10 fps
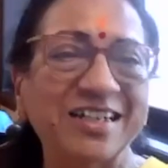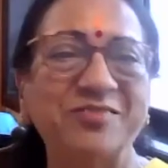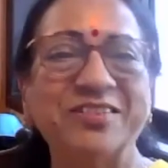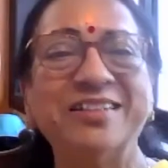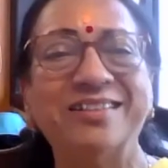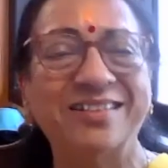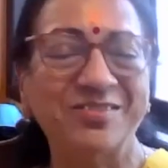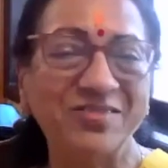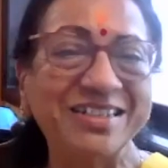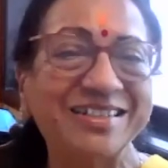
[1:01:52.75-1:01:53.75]
Garvit.
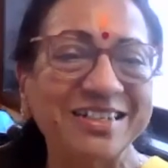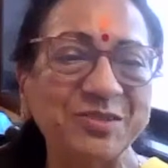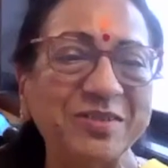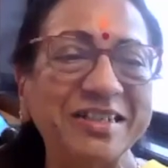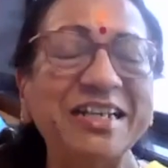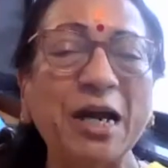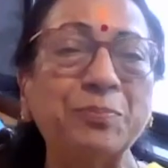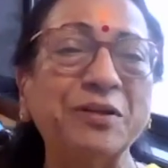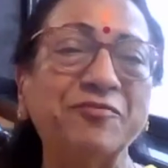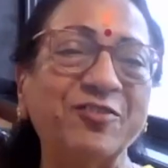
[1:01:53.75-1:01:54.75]
We're very
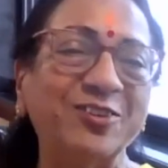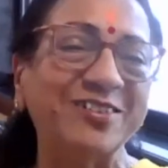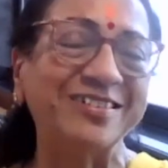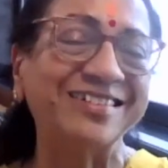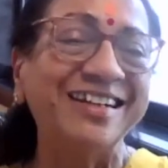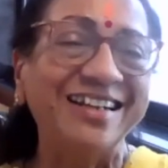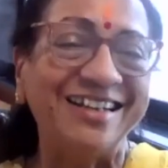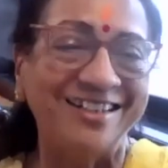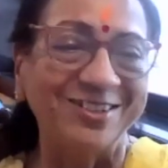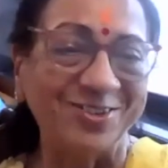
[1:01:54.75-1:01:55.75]
happy for
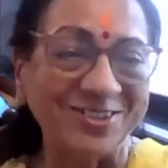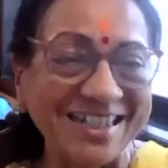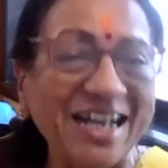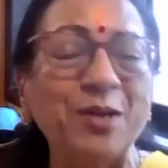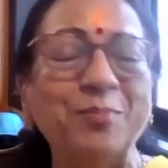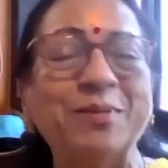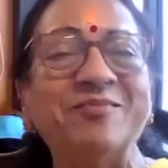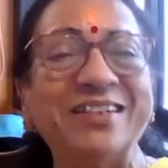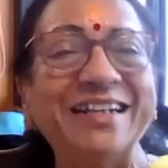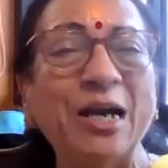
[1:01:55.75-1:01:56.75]
your time
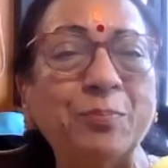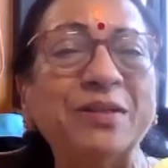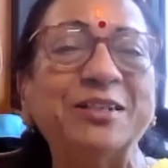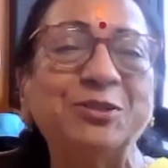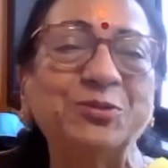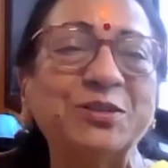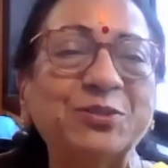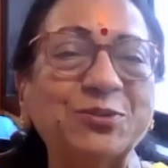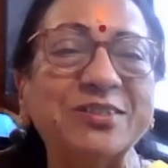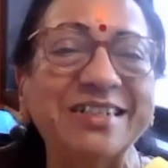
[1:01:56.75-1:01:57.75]
and very happy that you are
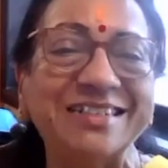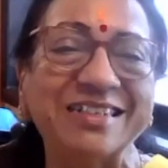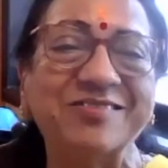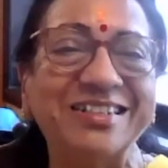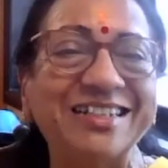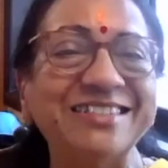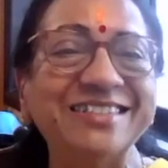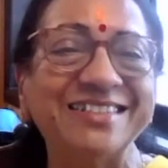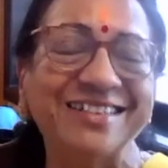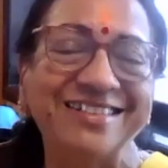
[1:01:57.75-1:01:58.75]
associated with us.
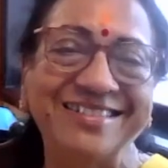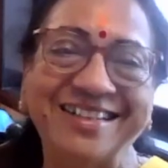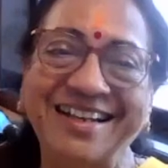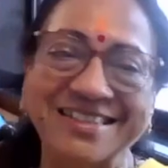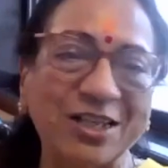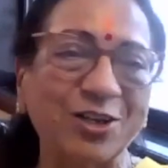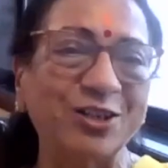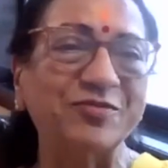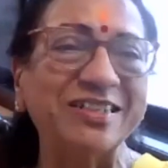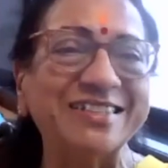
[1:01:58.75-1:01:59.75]
Thanks a
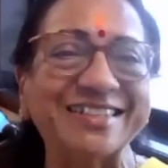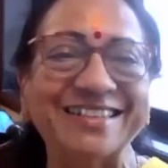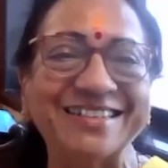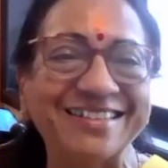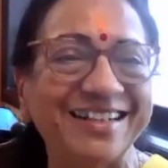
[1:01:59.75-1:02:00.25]
lot once again.